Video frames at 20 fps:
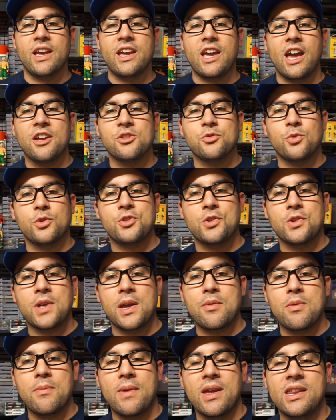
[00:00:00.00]
Hey guys, Retro
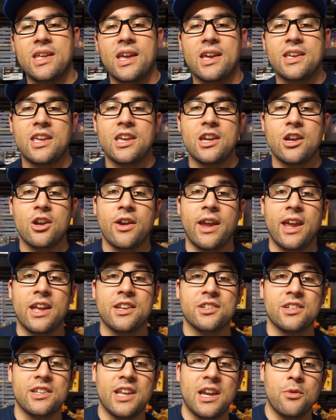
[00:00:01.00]
Gaming Maniac here,
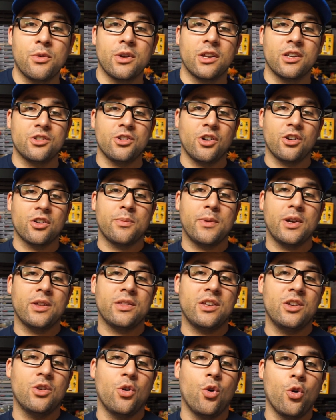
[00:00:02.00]
and today we're going to talk about
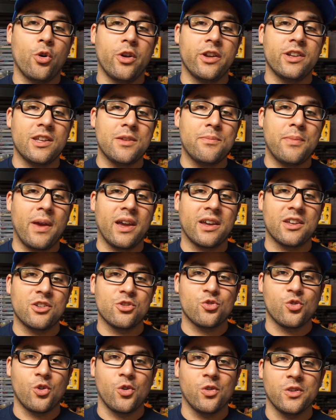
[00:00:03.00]
the HORI D-pad
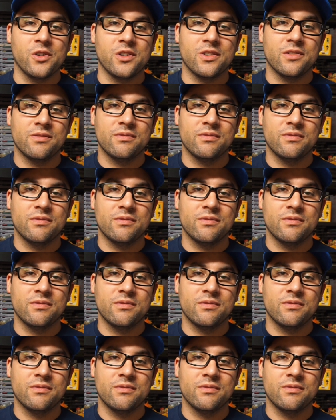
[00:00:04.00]
controller.